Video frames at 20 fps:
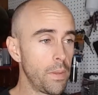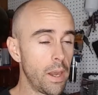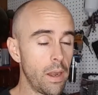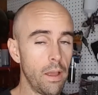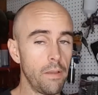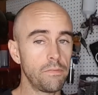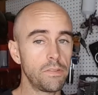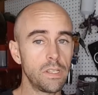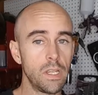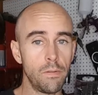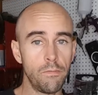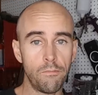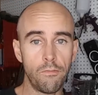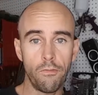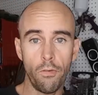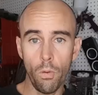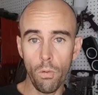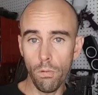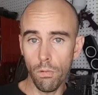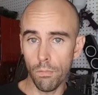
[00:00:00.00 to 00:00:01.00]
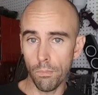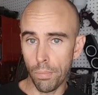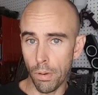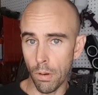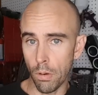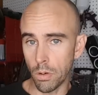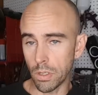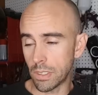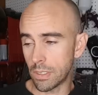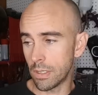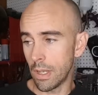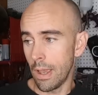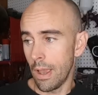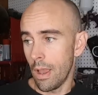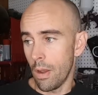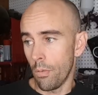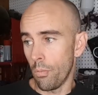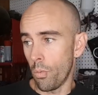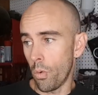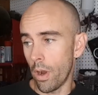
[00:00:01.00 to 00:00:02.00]
And I've seen forum posts
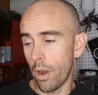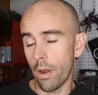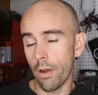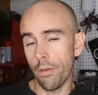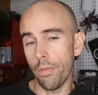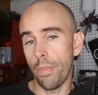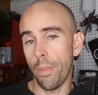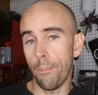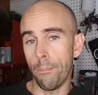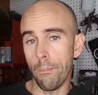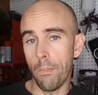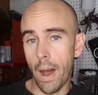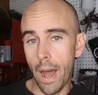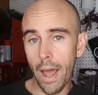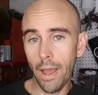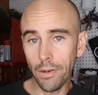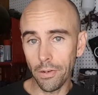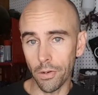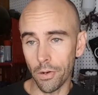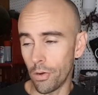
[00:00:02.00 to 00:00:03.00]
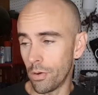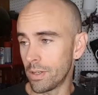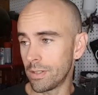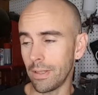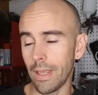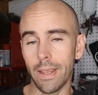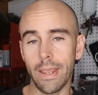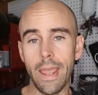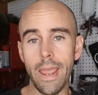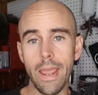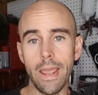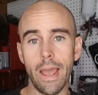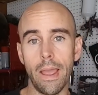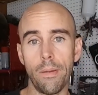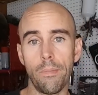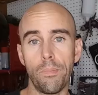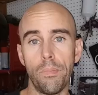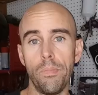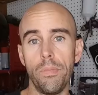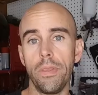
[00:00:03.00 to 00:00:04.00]
where the modeler is like, hey,
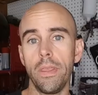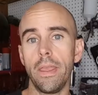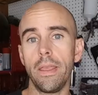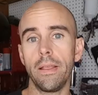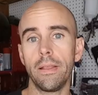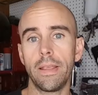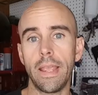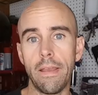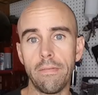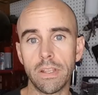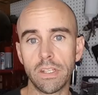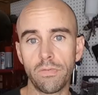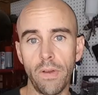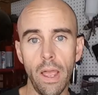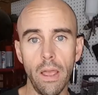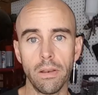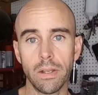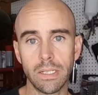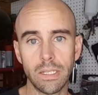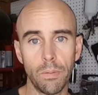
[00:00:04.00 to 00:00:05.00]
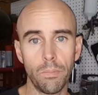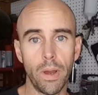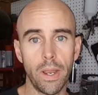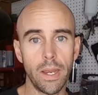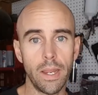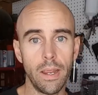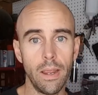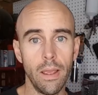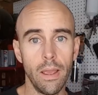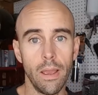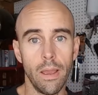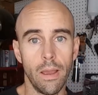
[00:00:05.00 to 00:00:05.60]
I gave this file to somebody.